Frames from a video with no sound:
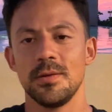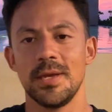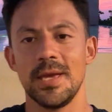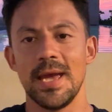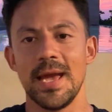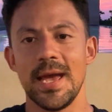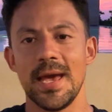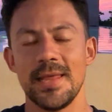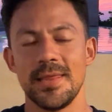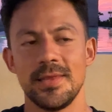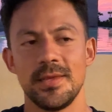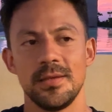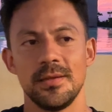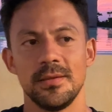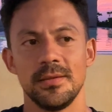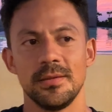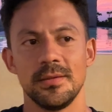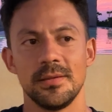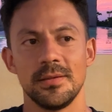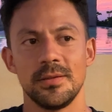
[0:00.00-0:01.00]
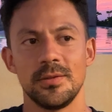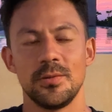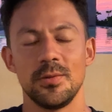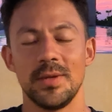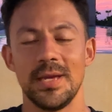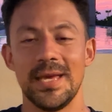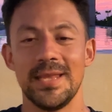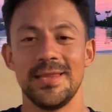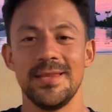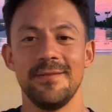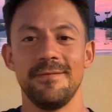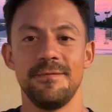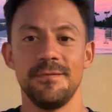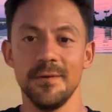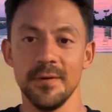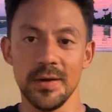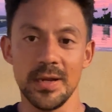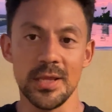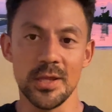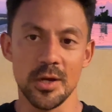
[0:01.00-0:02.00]
get the
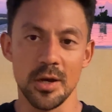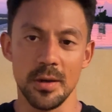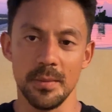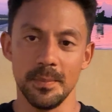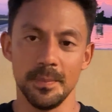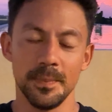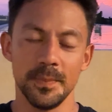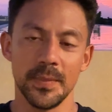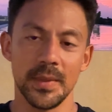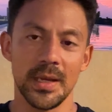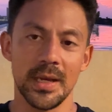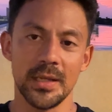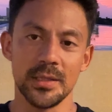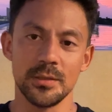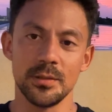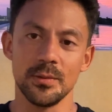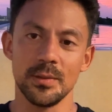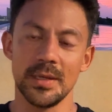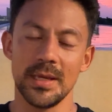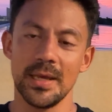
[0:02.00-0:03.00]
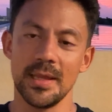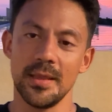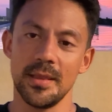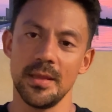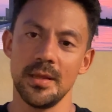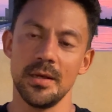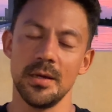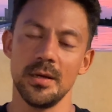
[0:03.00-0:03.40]
freedom and to get